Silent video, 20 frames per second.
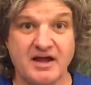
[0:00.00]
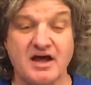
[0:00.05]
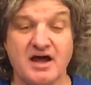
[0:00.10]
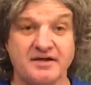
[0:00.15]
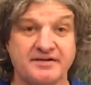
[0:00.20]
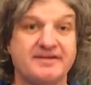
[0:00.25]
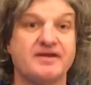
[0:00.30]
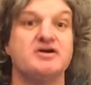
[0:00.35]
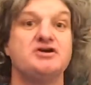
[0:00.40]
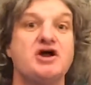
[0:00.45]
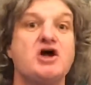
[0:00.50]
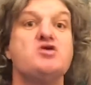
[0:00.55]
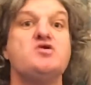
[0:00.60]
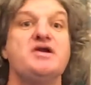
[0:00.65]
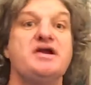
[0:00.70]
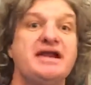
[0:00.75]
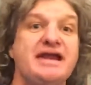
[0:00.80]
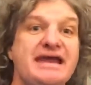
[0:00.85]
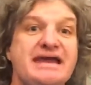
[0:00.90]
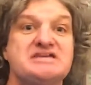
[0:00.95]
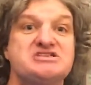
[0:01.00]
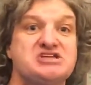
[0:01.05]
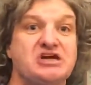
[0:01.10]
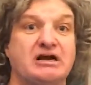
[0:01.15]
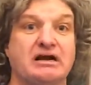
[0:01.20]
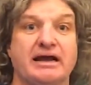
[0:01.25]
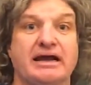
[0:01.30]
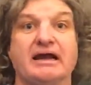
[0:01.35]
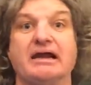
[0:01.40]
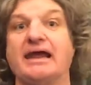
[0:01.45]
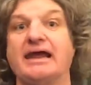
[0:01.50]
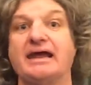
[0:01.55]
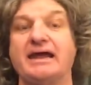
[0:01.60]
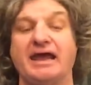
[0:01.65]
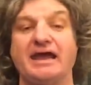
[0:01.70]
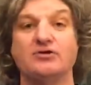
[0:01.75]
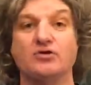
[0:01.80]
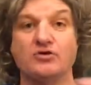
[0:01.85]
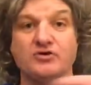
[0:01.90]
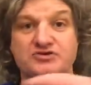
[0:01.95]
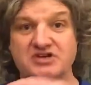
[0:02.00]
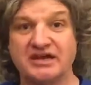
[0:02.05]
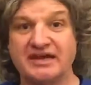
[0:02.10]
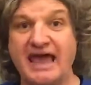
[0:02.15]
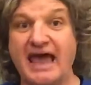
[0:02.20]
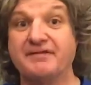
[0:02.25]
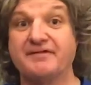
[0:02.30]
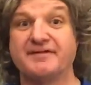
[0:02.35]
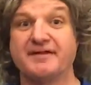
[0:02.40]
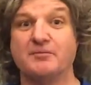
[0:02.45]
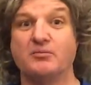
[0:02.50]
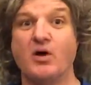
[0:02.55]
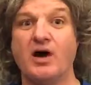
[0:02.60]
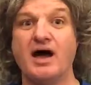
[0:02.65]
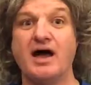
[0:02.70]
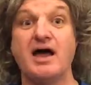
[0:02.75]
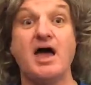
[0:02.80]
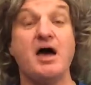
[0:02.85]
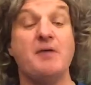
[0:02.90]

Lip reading: So you don't need to click a link in order to get somewhere,